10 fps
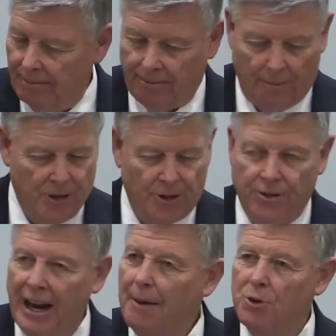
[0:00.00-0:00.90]
Mr.
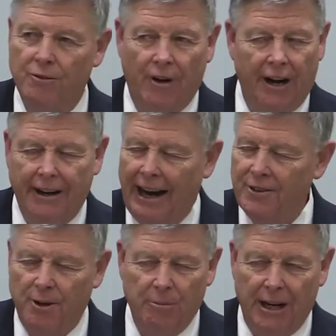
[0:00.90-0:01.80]
James was very nice
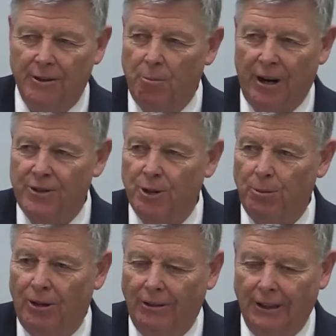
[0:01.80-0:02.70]
to me, the
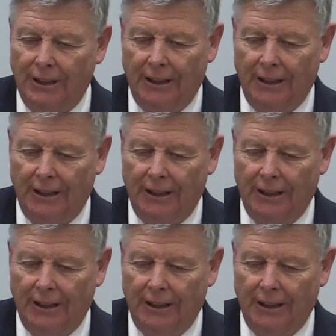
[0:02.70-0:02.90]
principal,